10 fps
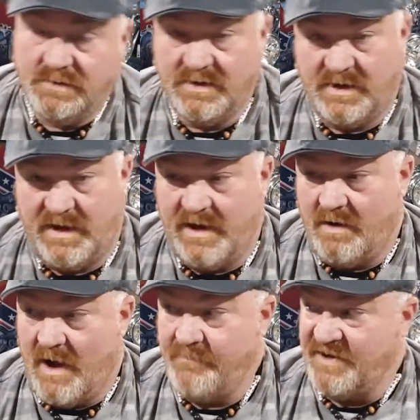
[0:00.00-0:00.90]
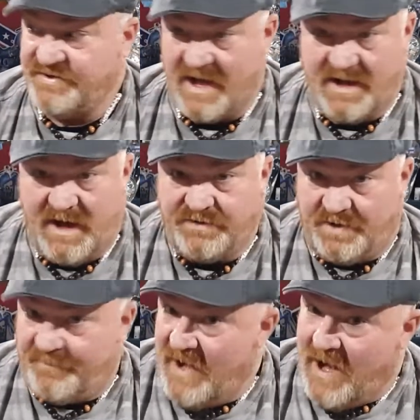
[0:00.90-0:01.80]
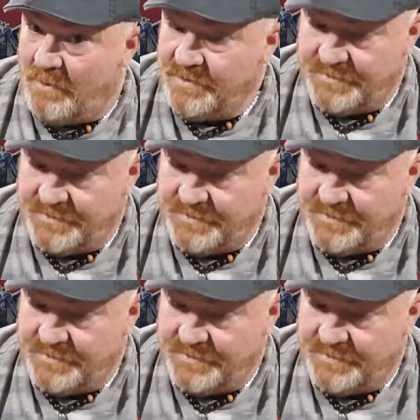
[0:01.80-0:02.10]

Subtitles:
I've been standing out there for hours.